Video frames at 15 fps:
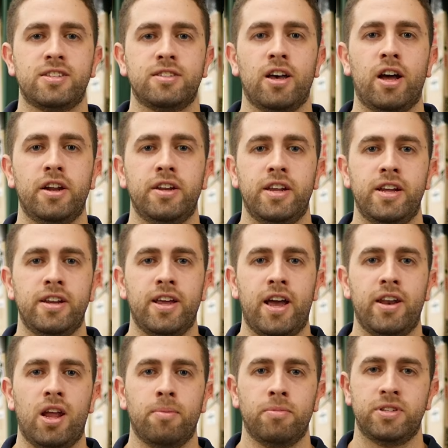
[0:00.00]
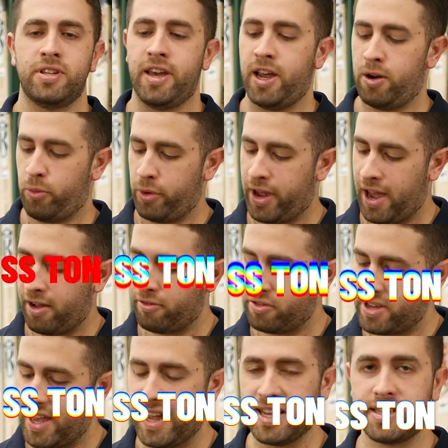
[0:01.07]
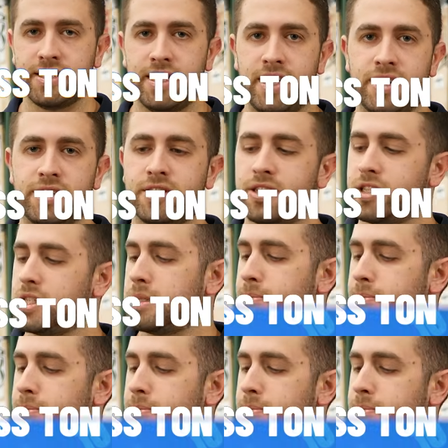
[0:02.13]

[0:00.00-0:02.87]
started in at number 10, we have the SS